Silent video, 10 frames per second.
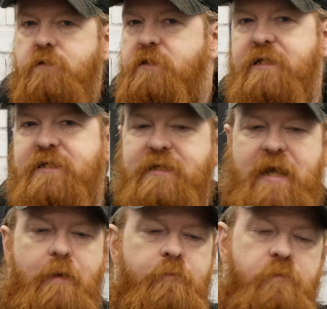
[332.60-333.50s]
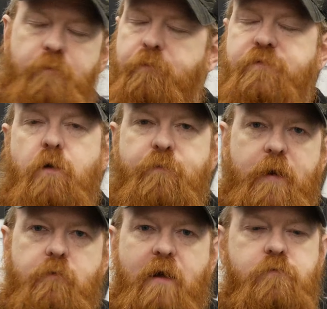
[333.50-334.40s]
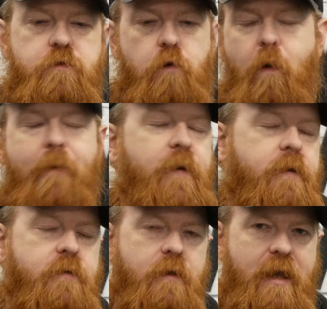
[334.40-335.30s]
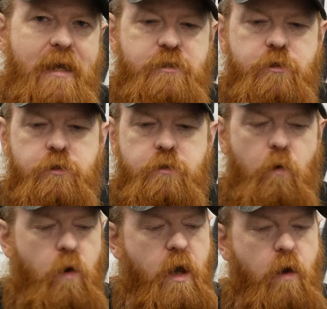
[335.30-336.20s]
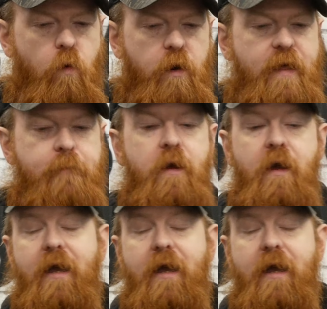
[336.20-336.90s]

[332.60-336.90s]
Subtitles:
These things happen, dumping rounds through a weapon, it's just one of them.